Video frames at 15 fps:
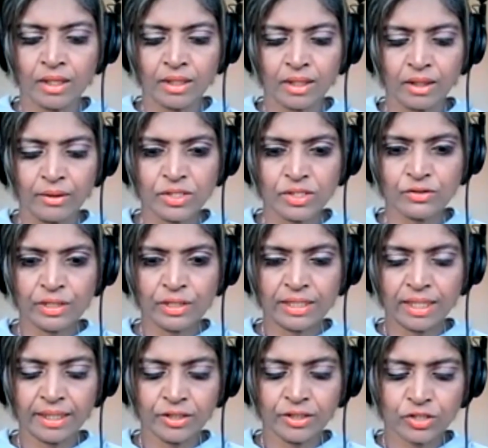I'm just feeling
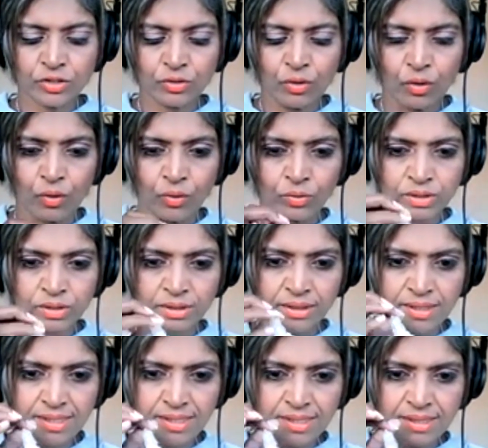guided to hold
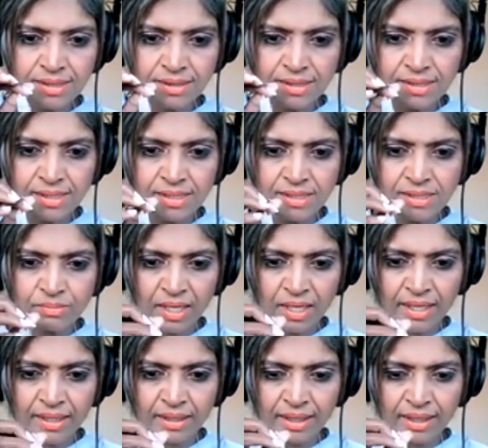this. This is
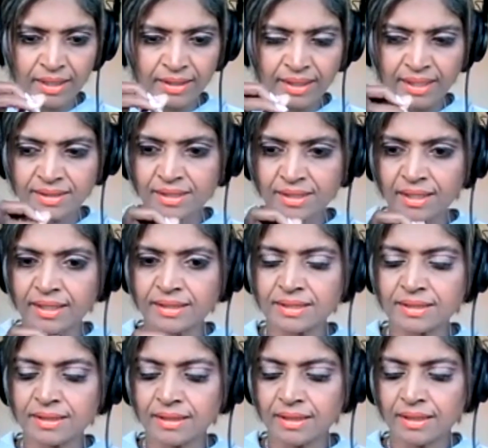my Ananda
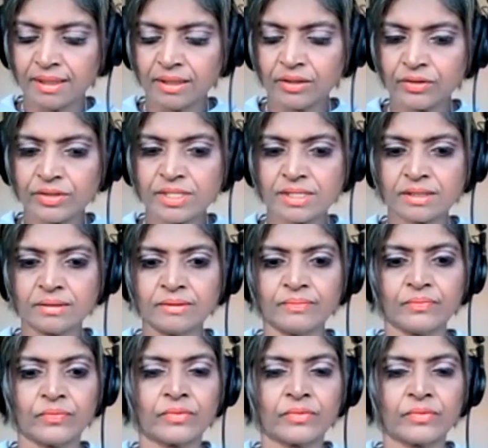light crystal.